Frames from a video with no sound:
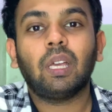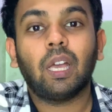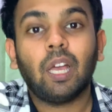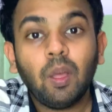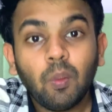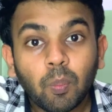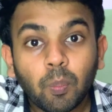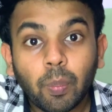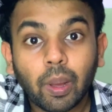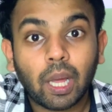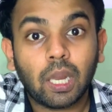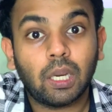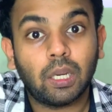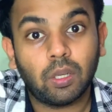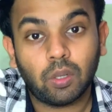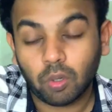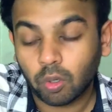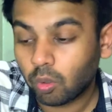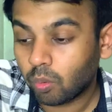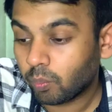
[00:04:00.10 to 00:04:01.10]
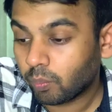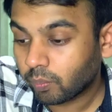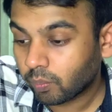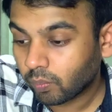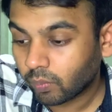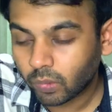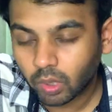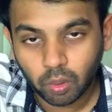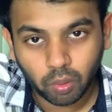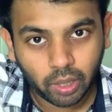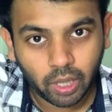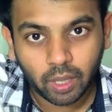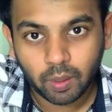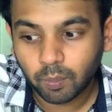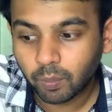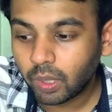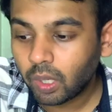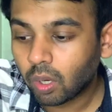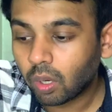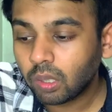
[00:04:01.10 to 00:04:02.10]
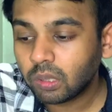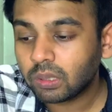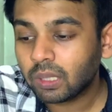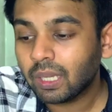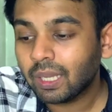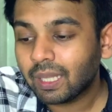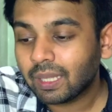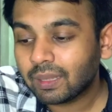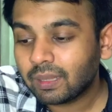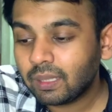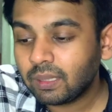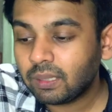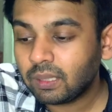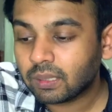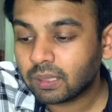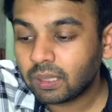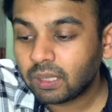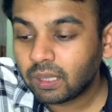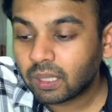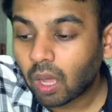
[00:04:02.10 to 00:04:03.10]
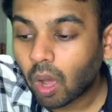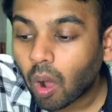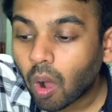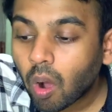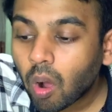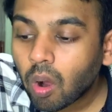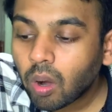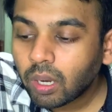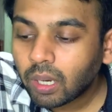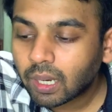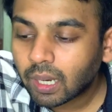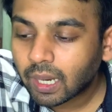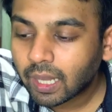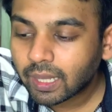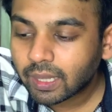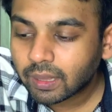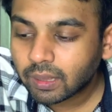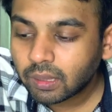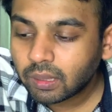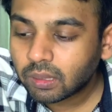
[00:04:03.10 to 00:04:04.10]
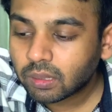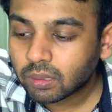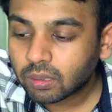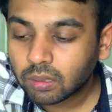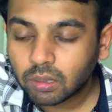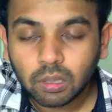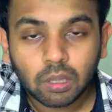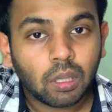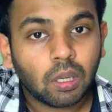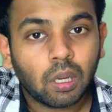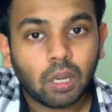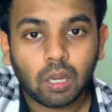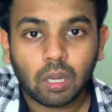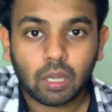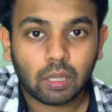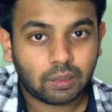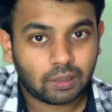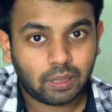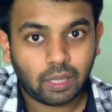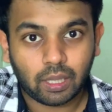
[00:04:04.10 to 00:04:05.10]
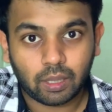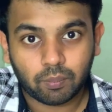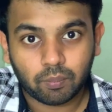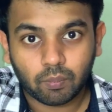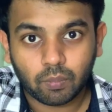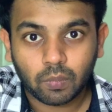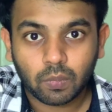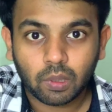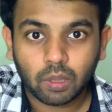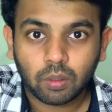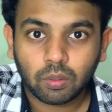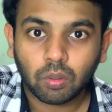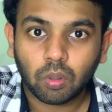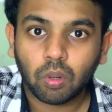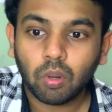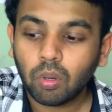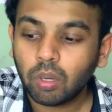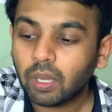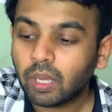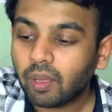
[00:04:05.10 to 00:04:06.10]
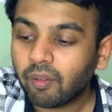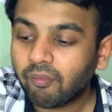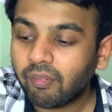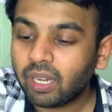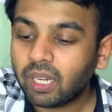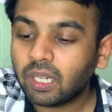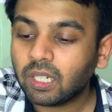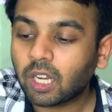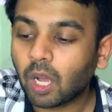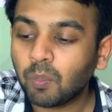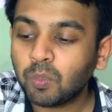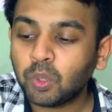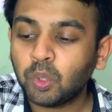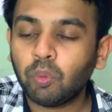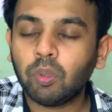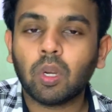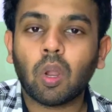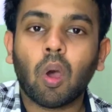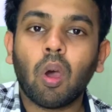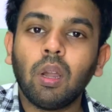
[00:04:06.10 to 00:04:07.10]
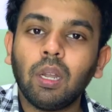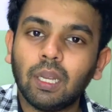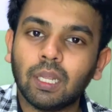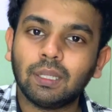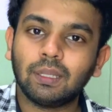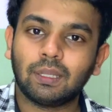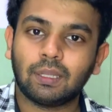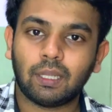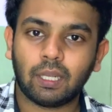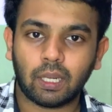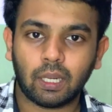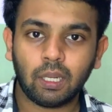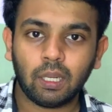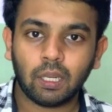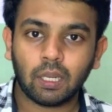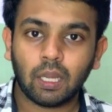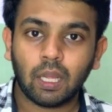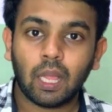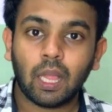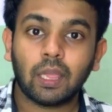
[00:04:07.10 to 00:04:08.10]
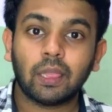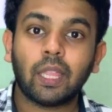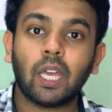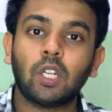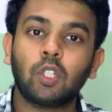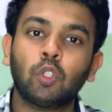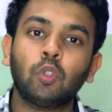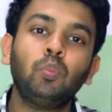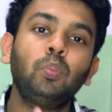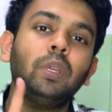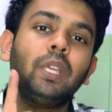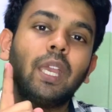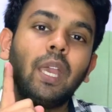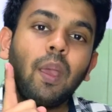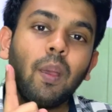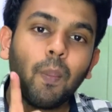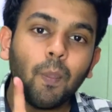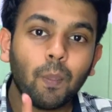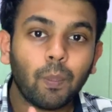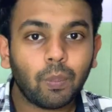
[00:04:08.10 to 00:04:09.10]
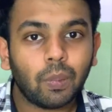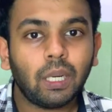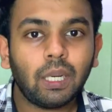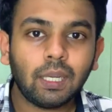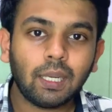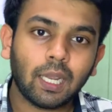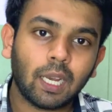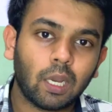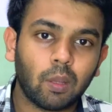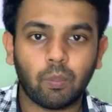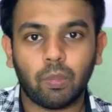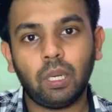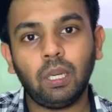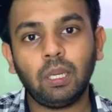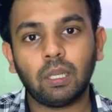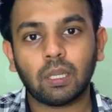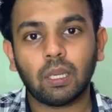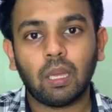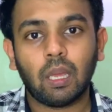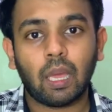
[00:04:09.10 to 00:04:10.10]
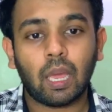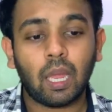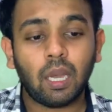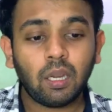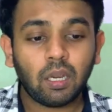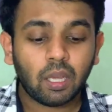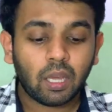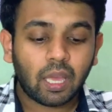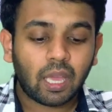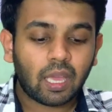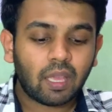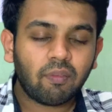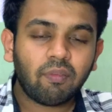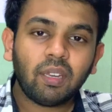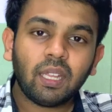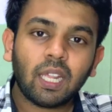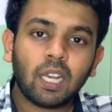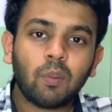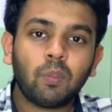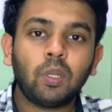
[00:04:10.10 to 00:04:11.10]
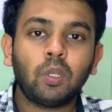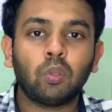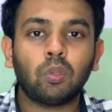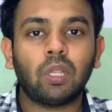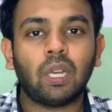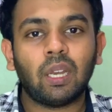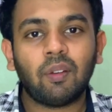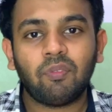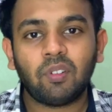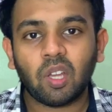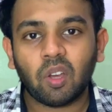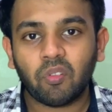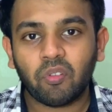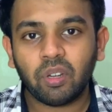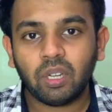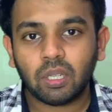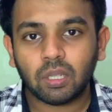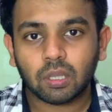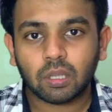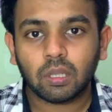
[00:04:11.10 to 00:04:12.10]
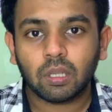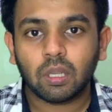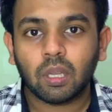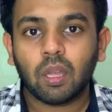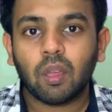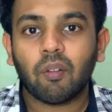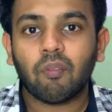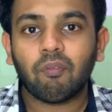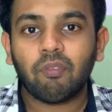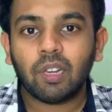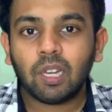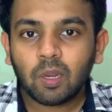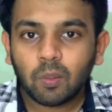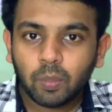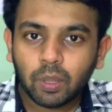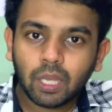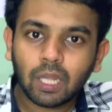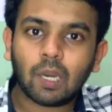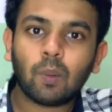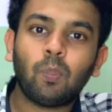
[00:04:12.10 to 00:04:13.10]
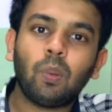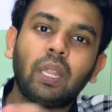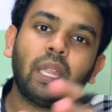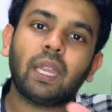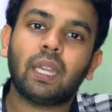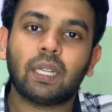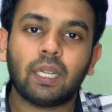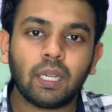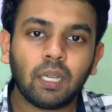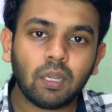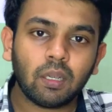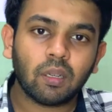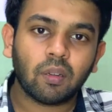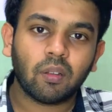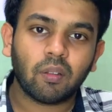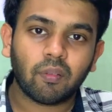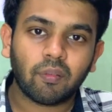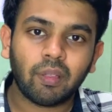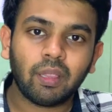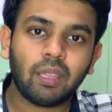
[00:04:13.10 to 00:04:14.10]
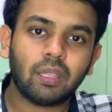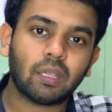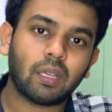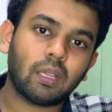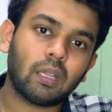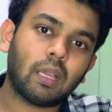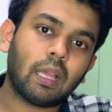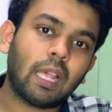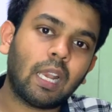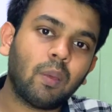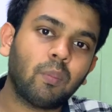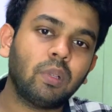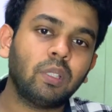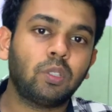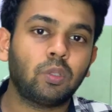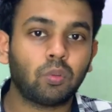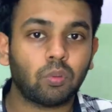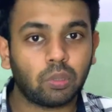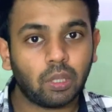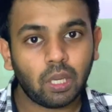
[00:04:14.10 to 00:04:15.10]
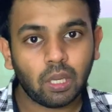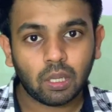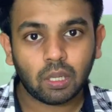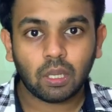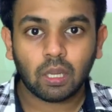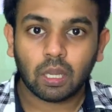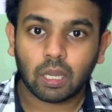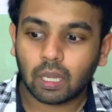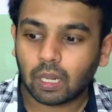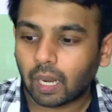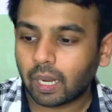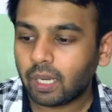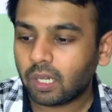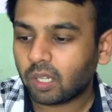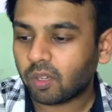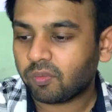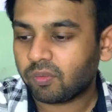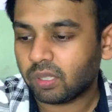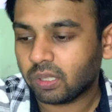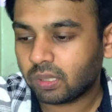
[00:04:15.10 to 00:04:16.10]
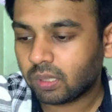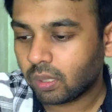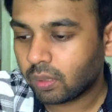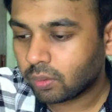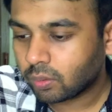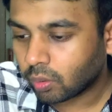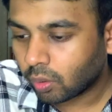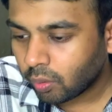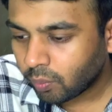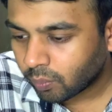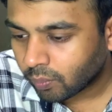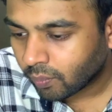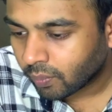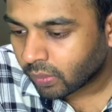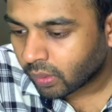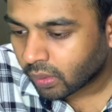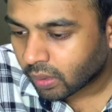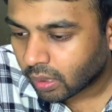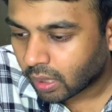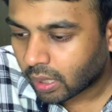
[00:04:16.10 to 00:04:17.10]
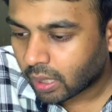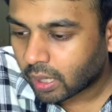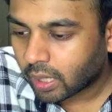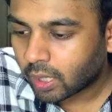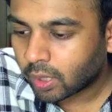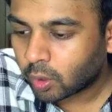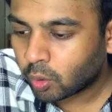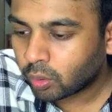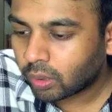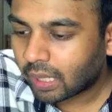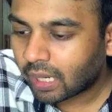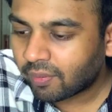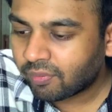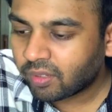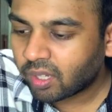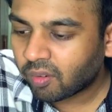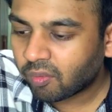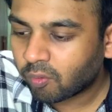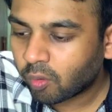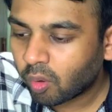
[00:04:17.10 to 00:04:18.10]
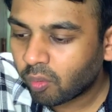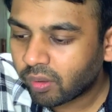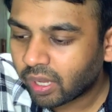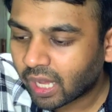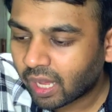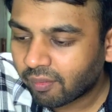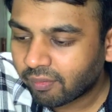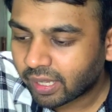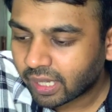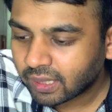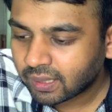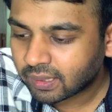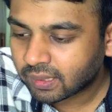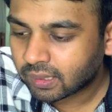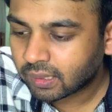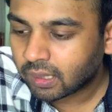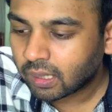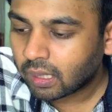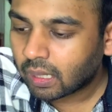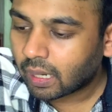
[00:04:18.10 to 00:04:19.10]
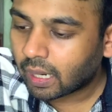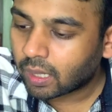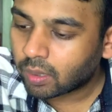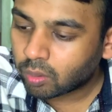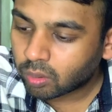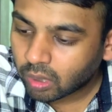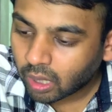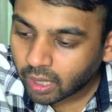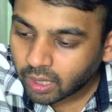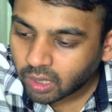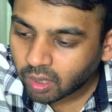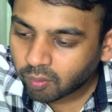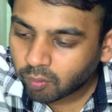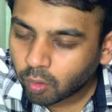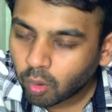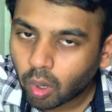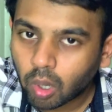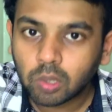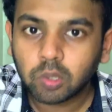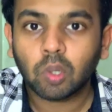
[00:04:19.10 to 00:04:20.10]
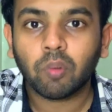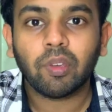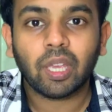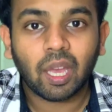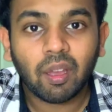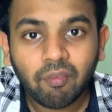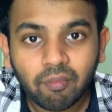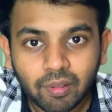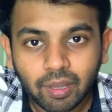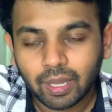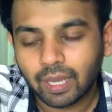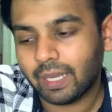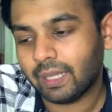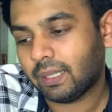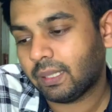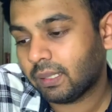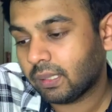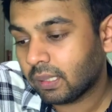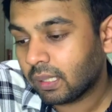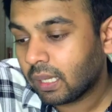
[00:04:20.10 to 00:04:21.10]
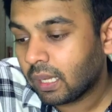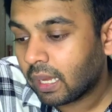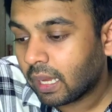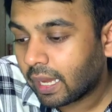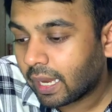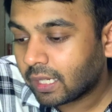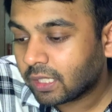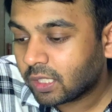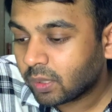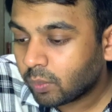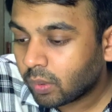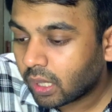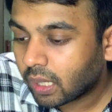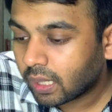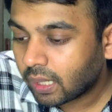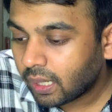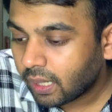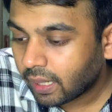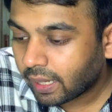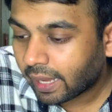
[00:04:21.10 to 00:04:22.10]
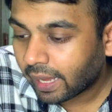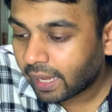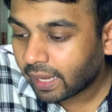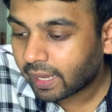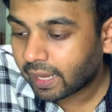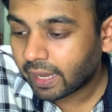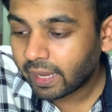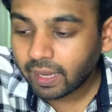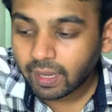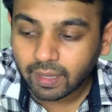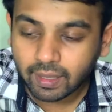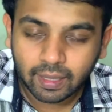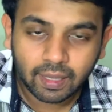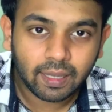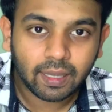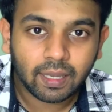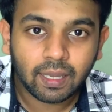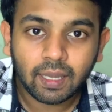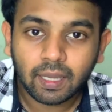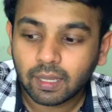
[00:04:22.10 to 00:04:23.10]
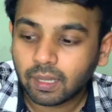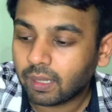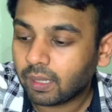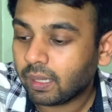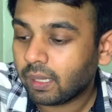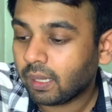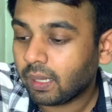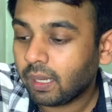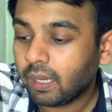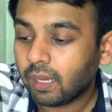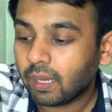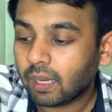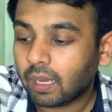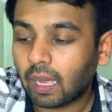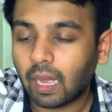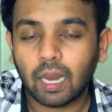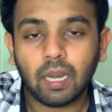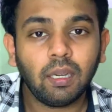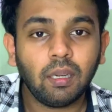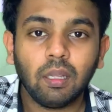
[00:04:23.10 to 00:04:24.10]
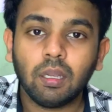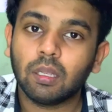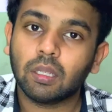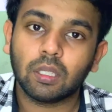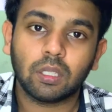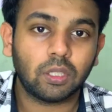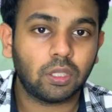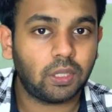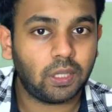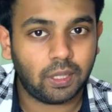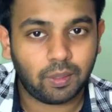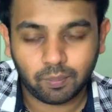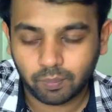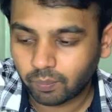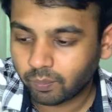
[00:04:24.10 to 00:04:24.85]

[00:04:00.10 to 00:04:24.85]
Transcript: a palindrome okay because this is an odd length string so when it comes to an odd length string there should be a middle element and every element to the left of it will be replicated with elements to the right of this so uh, to the left of o we have s and to the right of o also we have s and similarly k k e e e e and g